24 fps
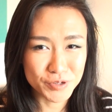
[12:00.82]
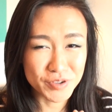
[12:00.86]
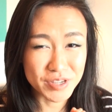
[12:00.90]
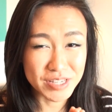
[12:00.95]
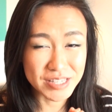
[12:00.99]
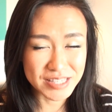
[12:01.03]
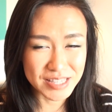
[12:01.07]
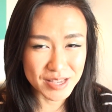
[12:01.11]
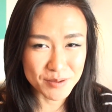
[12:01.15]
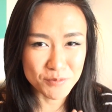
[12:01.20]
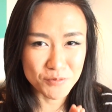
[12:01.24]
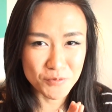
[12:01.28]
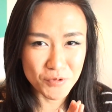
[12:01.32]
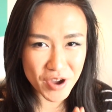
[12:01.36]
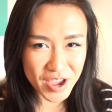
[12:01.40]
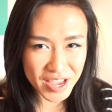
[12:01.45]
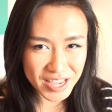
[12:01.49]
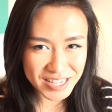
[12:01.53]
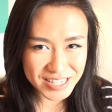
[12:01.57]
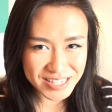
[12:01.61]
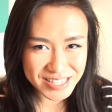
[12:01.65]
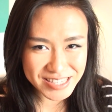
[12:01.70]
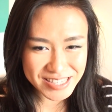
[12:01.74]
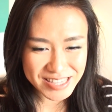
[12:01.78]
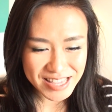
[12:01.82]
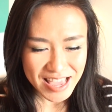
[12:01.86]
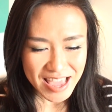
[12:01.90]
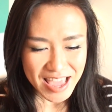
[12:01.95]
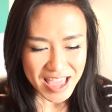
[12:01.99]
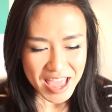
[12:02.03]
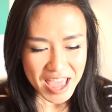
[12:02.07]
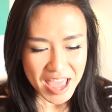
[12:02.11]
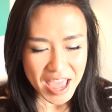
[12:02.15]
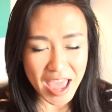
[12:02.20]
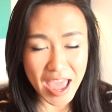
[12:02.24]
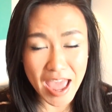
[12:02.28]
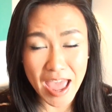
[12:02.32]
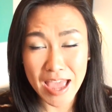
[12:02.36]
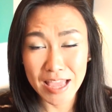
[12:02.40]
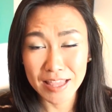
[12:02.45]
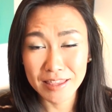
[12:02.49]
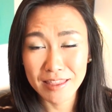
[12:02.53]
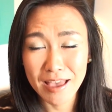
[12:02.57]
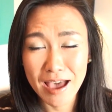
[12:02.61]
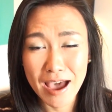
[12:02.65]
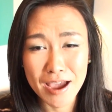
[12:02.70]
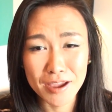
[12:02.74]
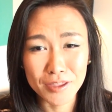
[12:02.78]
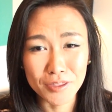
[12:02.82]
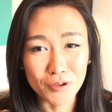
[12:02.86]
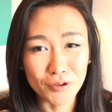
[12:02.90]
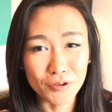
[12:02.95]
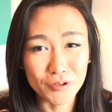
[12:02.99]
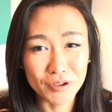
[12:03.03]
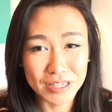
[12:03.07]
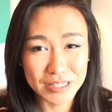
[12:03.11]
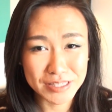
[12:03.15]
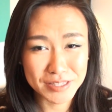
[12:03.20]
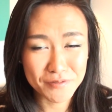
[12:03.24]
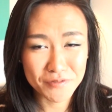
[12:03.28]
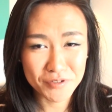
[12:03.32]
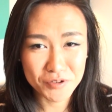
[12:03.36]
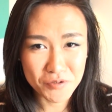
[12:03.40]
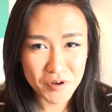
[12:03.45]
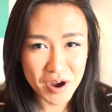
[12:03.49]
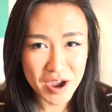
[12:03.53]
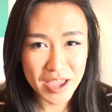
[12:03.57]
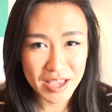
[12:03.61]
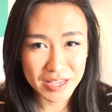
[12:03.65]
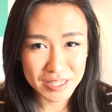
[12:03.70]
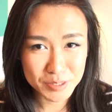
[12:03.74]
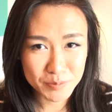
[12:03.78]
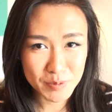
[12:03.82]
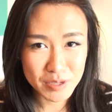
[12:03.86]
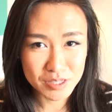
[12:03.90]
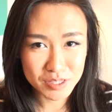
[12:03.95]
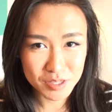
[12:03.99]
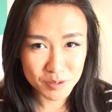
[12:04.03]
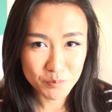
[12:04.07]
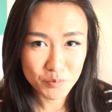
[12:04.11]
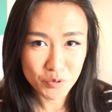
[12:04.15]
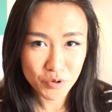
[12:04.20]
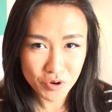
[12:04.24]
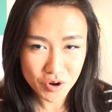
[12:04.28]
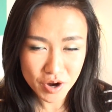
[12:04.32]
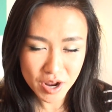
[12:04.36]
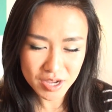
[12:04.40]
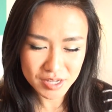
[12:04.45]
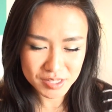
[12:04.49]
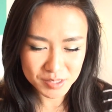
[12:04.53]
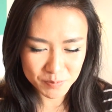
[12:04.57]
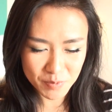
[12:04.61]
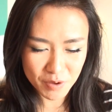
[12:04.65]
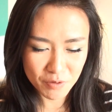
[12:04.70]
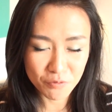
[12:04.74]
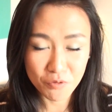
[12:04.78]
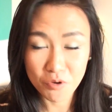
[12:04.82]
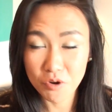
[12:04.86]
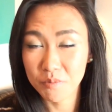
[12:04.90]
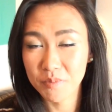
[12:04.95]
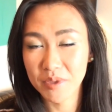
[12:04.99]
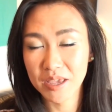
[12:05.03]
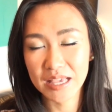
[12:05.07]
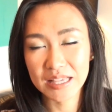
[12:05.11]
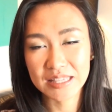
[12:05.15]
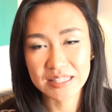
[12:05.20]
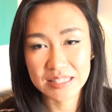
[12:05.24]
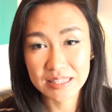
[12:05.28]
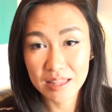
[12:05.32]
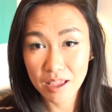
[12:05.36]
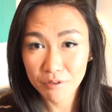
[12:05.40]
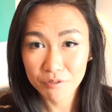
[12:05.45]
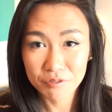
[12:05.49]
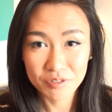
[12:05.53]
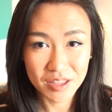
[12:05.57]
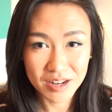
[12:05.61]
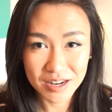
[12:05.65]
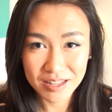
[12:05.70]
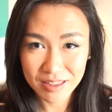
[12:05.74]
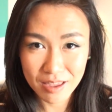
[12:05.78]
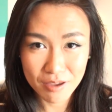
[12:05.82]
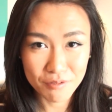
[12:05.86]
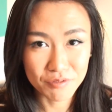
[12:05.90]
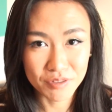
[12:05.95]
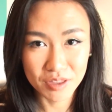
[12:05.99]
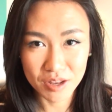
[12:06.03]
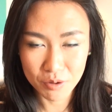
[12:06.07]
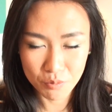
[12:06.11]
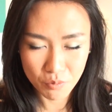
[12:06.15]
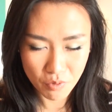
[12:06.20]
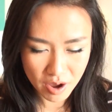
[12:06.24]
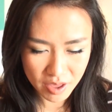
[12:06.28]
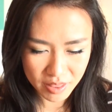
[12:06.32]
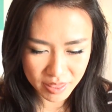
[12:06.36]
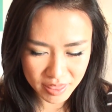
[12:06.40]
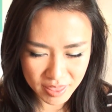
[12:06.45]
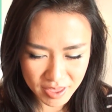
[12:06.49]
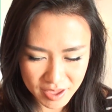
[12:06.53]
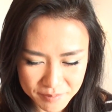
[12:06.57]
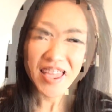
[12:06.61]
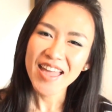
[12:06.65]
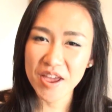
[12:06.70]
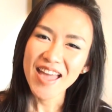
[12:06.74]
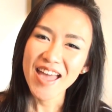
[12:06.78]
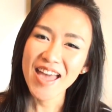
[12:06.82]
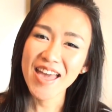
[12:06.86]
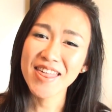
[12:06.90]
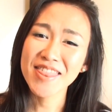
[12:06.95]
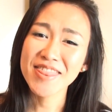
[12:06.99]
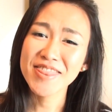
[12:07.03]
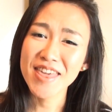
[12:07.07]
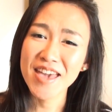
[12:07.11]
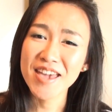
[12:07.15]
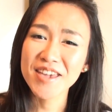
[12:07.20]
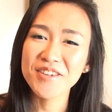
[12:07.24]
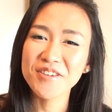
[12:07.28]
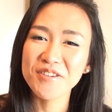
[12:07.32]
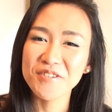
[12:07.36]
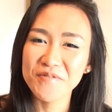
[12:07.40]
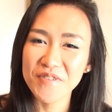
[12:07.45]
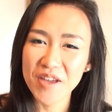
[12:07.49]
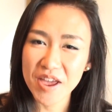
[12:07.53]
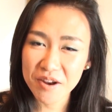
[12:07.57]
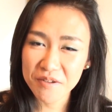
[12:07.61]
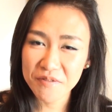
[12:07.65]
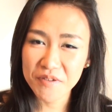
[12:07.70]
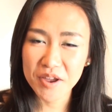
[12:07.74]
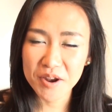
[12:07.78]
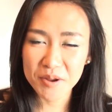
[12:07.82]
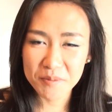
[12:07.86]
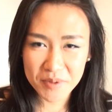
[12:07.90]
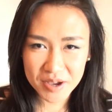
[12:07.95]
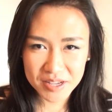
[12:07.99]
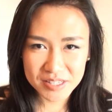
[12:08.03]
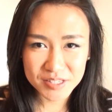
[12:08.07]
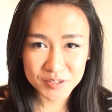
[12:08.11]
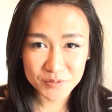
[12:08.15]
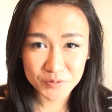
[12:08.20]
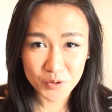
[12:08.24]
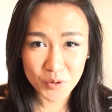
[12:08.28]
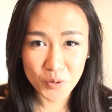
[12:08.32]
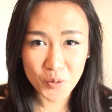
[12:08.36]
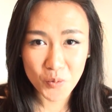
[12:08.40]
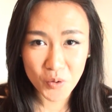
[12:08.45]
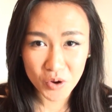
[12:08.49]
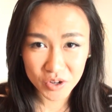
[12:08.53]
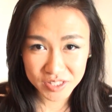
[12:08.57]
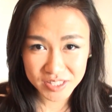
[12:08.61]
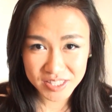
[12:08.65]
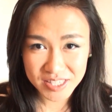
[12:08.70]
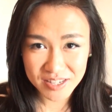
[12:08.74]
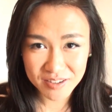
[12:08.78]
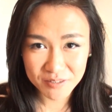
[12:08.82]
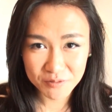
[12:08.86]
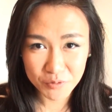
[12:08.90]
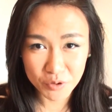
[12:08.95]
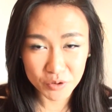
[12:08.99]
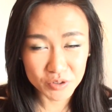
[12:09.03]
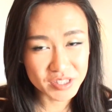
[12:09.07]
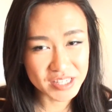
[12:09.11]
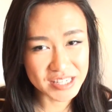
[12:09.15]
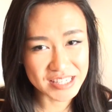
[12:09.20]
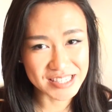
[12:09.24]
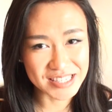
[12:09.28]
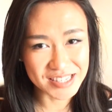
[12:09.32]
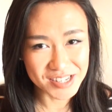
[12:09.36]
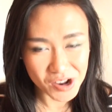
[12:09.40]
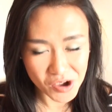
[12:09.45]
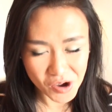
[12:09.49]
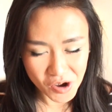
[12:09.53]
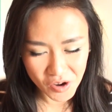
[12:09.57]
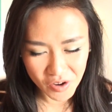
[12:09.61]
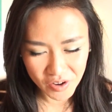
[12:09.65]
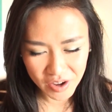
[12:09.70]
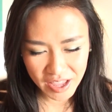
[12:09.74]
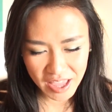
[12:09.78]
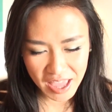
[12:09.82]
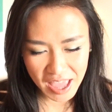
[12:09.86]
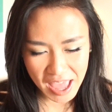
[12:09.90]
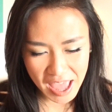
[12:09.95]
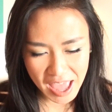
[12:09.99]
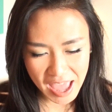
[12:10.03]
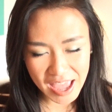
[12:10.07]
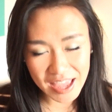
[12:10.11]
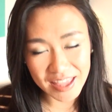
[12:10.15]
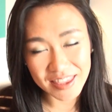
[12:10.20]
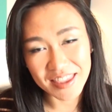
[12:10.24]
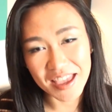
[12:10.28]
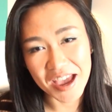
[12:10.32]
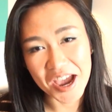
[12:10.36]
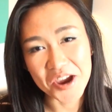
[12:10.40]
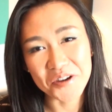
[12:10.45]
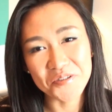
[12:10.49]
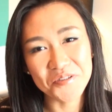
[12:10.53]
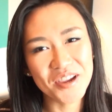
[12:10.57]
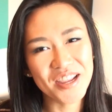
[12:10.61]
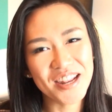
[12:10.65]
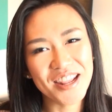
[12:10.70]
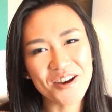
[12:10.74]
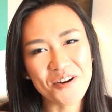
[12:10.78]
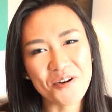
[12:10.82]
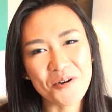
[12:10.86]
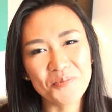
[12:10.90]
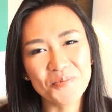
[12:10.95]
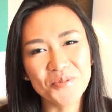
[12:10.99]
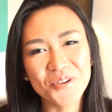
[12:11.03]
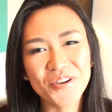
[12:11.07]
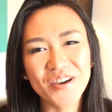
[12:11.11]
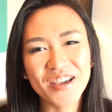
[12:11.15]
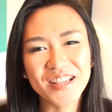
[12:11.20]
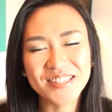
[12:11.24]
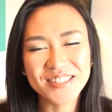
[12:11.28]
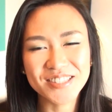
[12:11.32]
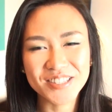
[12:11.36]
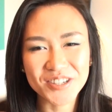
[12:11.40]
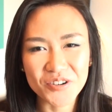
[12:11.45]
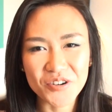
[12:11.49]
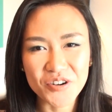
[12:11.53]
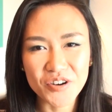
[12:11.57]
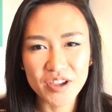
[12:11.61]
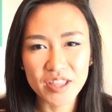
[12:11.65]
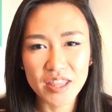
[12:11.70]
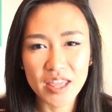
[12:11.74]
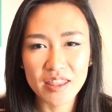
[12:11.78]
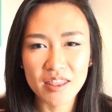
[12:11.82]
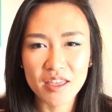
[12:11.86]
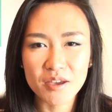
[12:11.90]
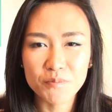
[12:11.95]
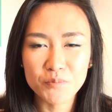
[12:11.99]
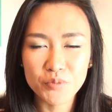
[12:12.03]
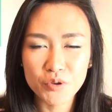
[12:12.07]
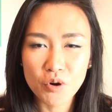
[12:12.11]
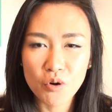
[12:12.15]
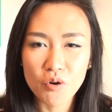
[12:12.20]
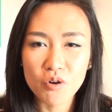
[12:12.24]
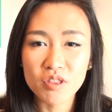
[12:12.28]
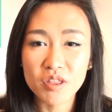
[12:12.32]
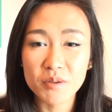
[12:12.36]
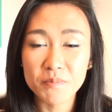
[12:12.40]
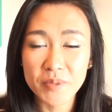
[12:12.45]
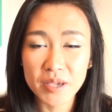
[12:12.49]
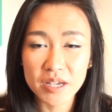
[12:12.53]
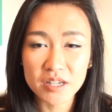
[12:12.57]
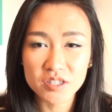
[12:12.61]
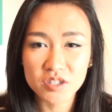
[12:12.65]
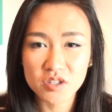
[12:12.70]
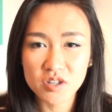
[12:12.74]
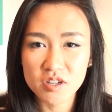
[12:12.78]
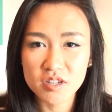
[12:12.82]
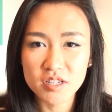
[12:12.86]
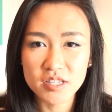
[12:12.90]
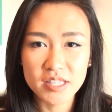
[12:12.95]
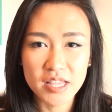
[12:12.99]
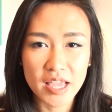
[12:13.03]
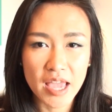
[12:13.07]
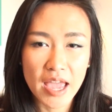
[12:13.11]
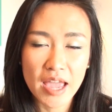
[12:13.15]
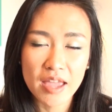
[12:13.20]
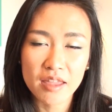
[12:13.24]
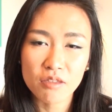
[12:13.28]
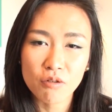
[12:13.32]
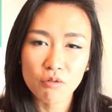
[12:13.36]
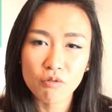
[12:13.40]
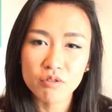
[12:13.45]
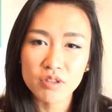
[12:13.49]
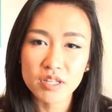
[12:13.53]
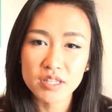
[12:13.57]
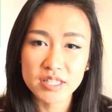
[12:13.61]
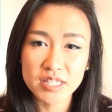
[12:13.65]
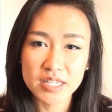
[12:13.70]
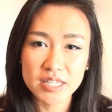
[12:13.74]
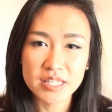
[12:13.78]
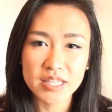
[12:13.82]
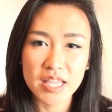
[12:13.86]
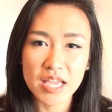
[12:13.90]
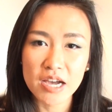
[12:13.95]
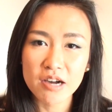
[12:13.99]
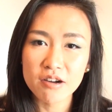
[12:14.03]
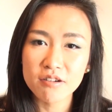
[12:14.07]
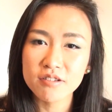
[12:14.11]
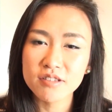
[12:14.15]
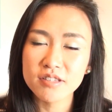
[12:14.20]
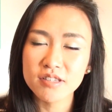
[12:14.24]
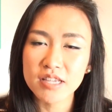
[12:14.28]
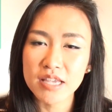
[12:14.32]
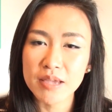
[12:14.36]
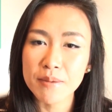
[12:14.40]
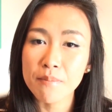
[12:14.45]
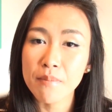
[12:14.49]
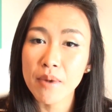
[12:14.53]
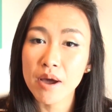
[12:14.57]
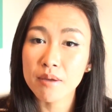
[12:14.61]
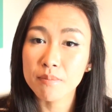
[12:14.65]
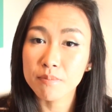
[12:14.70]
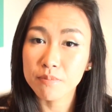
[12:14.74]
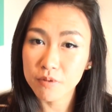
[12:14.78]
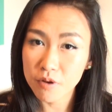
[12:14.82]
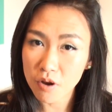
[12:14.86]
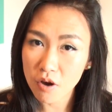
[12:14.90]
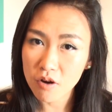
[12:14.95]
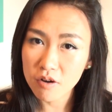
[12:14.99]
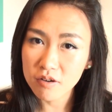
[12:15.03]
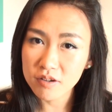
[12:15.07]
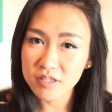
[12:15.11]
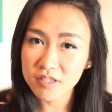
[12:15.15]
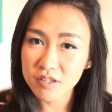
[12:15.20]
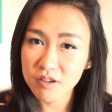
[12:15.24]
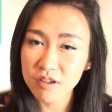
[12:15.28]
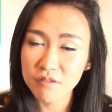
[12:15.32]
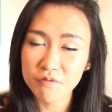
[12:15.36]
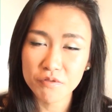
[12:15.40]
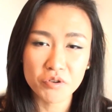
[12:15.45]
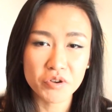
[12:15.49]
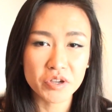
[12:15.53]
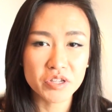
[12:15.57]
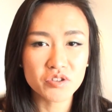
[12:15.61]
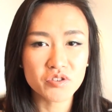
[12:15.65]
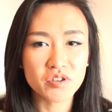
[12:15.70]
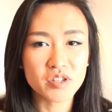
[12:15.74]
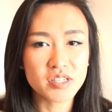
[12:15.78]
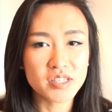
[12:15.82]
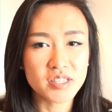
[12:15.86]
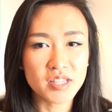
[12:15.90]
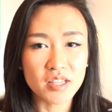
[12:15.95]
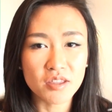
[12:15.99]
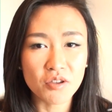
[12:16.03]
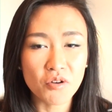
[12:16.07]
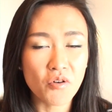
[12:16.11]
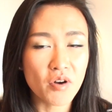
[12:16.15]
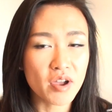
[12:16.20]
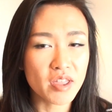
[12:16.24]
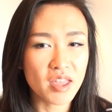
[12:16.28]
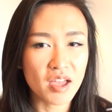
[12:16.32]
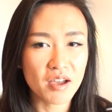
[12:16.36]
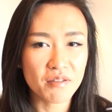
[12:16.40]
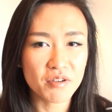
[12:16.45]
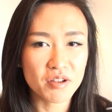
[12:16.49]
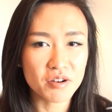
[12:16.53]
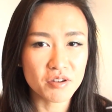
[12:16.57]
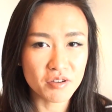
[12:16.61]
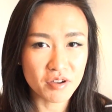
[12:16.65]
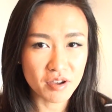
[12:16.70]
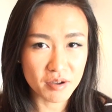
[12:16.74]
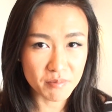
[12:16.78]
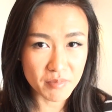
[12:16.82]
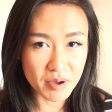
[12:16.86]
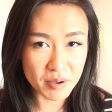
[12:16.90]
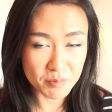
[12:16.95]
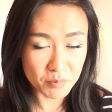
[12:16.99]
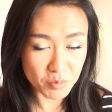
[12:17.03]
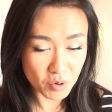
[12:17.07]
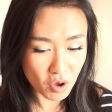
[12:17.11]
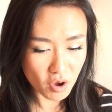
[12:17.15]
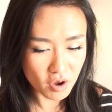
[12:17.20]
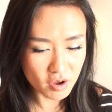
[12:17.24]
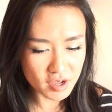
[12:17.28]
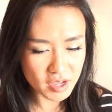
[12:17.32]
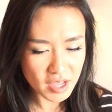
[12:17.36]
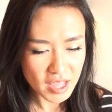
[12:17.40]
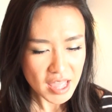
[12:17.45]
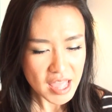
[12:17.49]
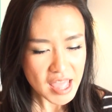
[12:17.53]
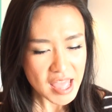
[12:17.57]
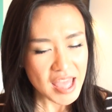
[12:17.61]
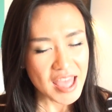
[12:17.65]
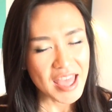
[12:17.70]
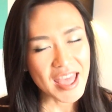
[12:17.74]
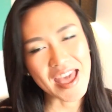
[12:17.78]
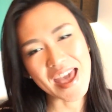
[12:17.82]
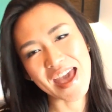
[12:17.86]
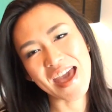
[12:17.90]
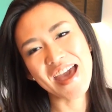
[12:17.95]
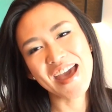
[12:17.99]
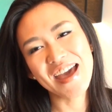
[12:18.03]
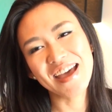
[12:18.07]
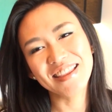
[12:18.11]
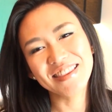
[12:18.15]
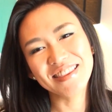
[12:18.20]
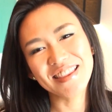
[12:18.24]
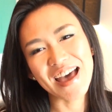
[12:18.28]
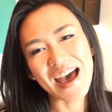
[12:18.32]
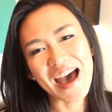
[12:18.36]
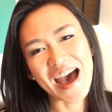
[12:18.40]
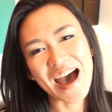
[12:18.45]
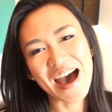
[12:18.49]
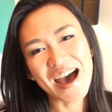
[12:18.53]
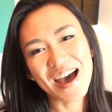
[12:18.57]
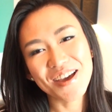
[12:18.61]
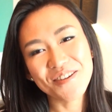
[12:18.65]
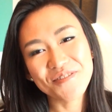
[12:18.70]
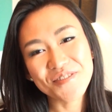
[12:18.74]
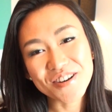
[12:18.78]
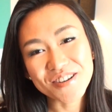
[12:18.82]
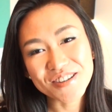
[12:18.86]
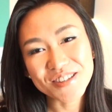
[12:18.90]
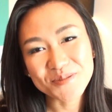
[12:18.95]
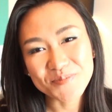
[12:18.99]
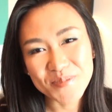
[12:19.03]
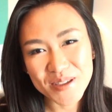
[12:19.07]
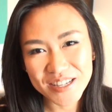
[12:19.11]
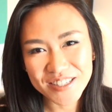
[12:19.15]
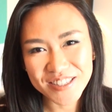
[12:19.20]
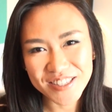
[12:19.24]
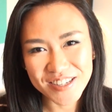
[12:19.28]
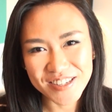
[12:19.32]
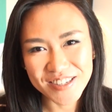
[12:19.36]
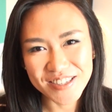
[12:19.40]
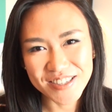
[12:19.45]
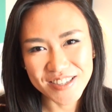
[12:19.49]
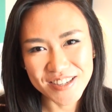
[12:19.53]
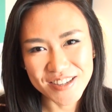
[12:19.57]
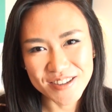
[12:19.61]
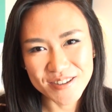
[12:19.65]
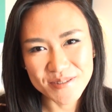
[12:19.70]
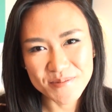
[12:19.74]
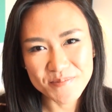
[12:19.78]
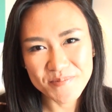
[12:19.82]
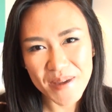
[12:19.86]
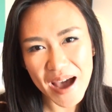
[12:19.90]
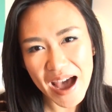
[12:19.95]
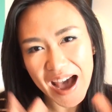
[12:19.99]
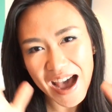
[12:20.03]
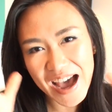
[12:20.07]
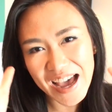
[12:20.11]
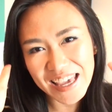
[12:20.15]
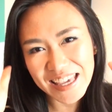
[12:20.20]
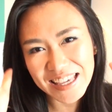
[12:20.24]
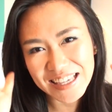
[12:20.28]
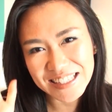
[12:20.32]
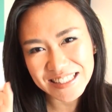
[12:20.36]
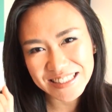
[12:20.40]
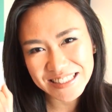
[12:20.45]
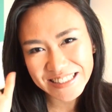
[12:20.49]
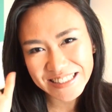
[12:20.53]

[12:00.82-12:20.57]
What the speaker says: you in some ways. And I know it's a quite expensive products, but for me it's definitely worth it. And thank you very much for watching for this long, and I really hope you enjoyed, and I put all the pictures and all the details in my blog, so if you're interested, go and have a look on my blog. And I will speak to you soon. Bye!